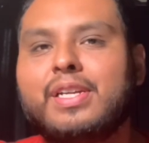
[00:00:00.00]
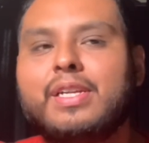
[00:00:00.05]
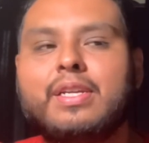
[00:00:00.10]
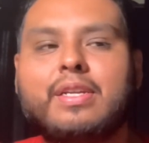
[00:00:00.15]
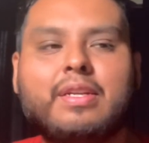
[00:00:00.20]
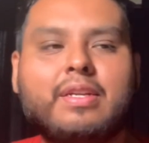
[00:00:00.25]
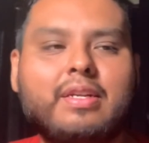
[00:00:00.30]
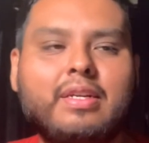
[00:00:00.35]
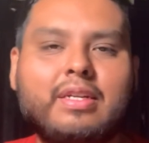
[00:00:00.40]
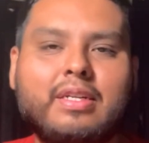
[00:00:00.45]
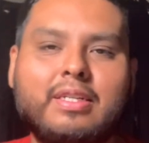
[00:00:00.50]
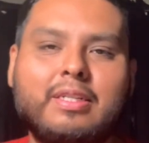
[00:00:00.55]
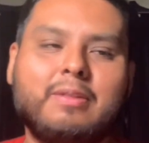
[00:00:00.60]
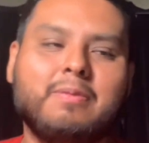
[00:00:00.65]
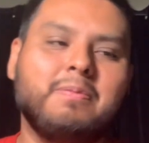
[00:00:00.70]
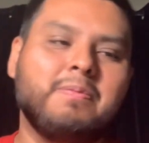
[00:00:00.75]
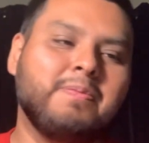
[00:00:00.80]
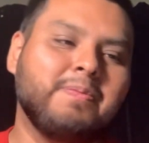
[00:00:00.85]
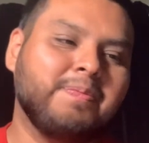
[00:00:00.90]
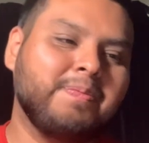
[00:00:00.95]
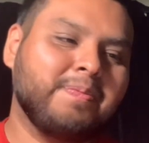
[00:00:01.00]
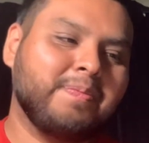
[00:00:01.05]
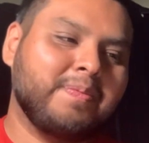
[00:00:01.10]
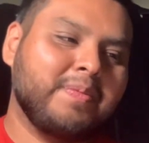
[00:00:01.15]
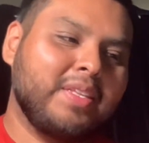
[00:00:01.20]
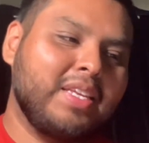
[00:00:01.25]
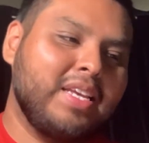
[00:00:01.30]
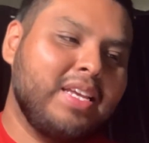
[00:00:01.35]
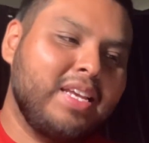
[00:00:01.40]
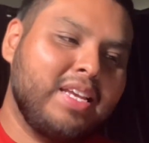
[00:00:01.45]
it. I
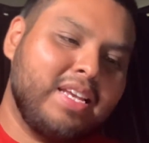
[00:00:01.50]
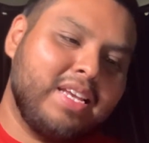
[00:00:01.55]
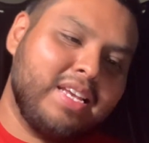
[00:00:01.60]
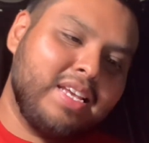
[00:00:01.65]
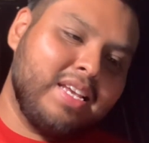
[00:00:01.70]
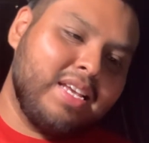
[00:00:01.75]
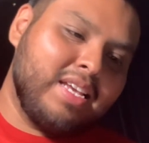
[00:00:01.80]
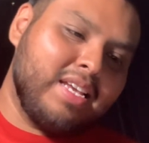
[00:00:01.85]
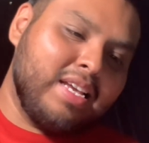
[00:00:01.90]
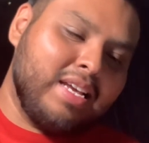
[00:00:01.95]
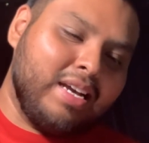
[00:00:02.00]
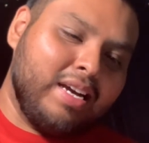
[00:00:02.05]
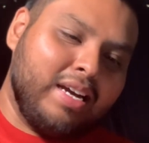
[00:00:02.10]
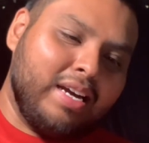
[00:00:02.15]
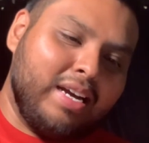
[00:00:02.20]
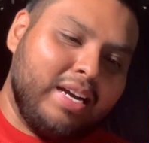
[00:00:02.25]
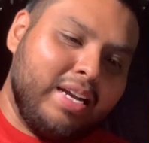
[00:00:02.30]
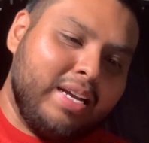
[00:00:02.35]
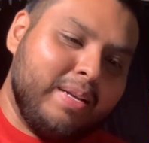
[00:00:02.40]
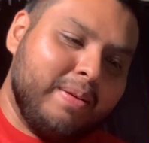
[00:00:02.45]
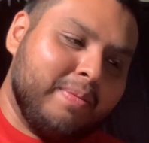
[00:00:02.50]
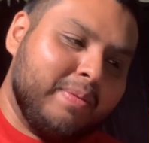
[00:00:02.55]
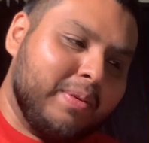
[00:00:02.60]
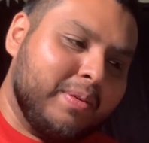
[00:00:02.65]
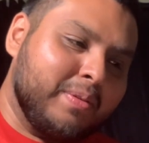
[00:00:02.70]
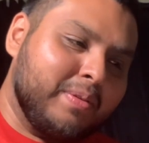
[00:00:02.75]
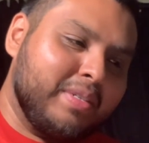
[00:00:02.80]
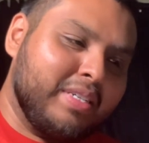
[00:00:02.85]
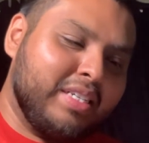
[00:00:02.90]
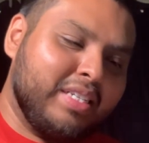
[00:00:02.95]
am
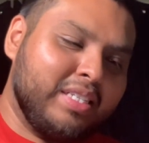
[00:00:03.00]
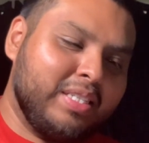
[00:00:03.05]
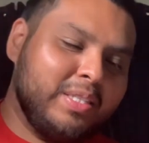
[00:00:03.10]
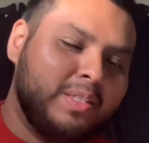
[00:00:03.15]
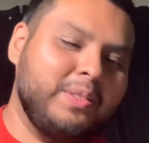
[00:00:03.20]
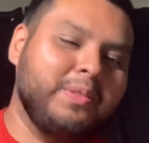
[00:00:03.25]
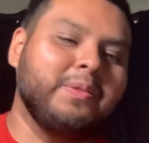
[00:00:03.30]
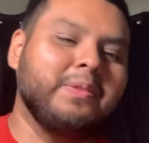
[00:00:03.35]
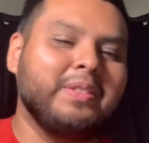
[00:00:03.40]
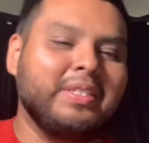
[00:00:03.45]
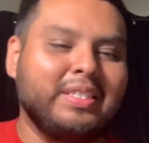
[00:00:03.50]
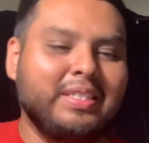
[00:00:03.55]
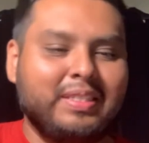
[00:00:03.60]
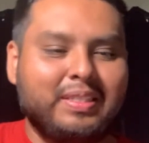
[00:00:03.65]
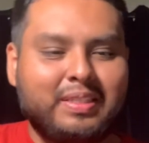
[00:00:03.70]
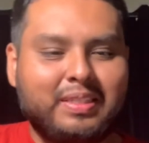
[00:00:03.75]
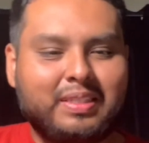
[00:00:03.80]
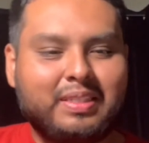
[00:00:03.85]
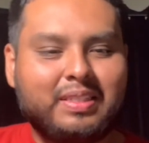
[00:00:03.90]
going to